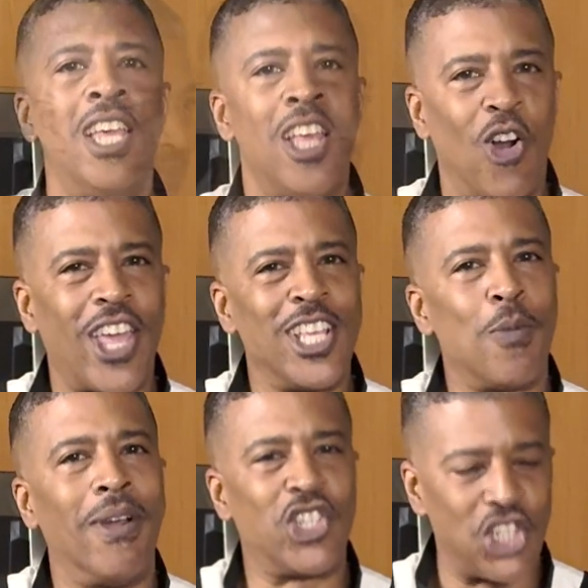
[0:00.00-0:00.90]
Okay, so
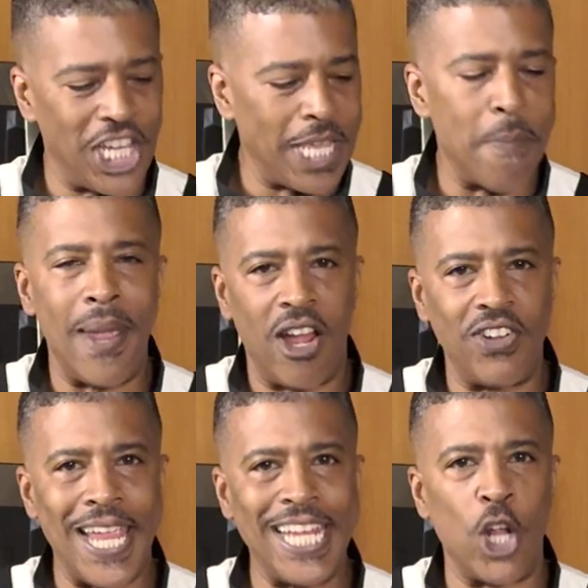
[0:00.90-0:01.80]
my chicken
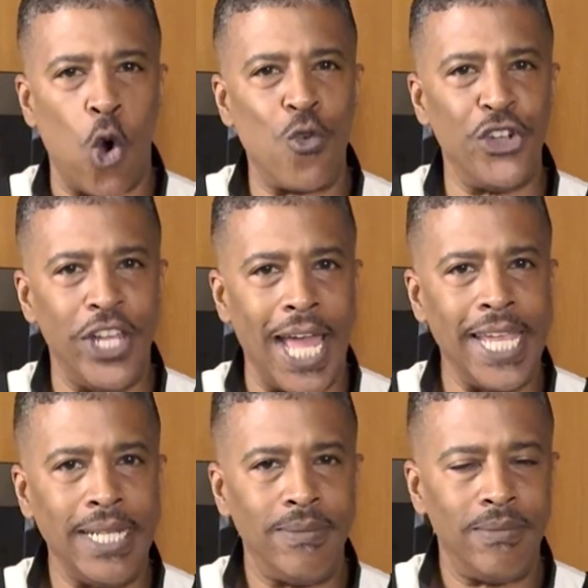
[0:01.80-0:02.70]
marinated
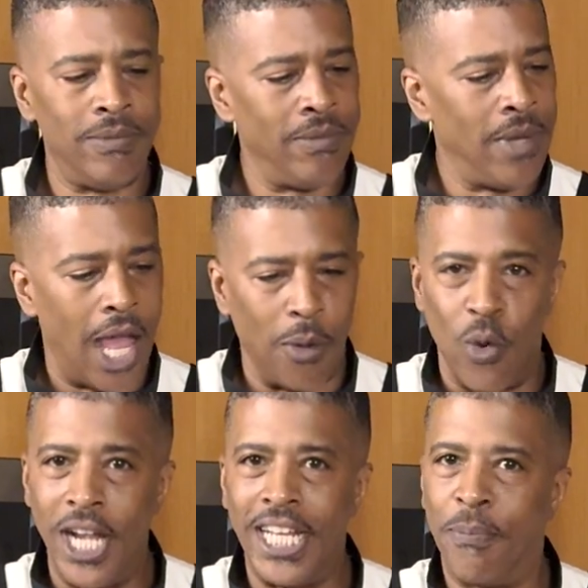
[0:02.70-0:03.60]
overnight. I'm
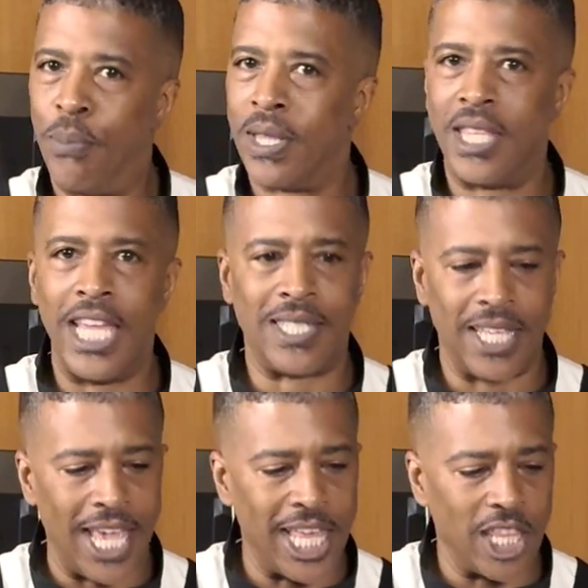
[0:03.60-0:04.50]
ready to put things
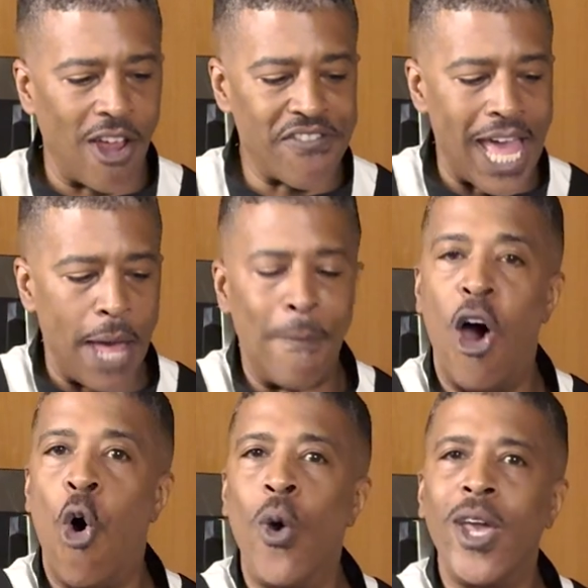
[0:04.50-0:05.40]
together. I've got my
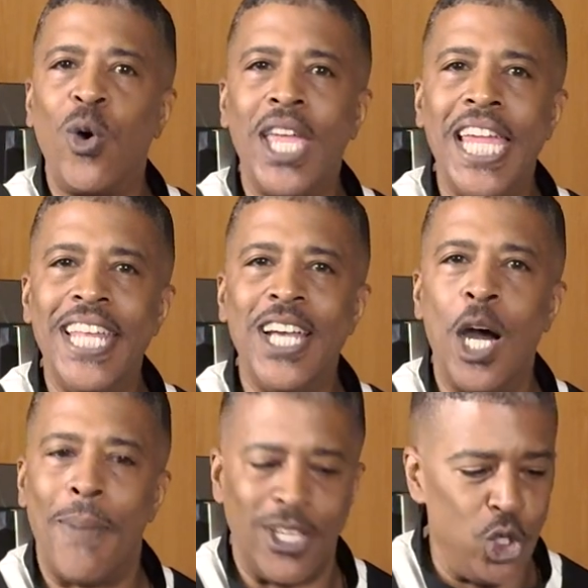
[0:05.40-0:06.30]
oil heating
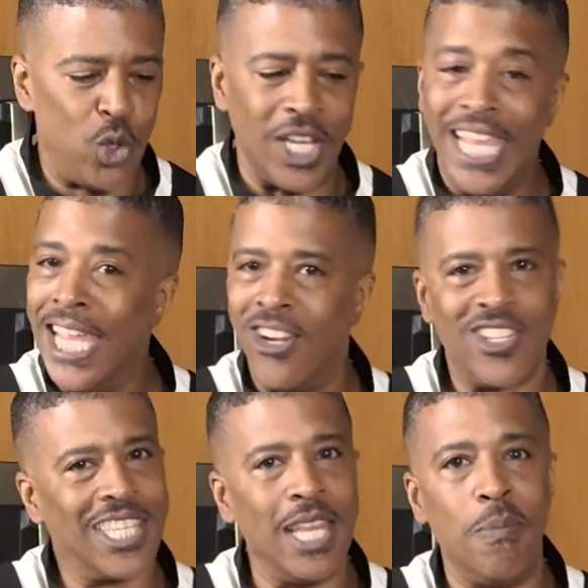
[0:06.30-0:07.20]
up. As you can hear, it's
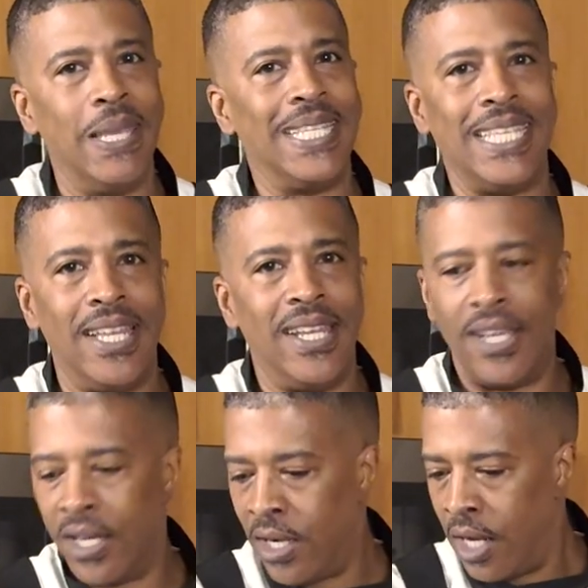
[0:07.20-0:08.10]
getting busy in there.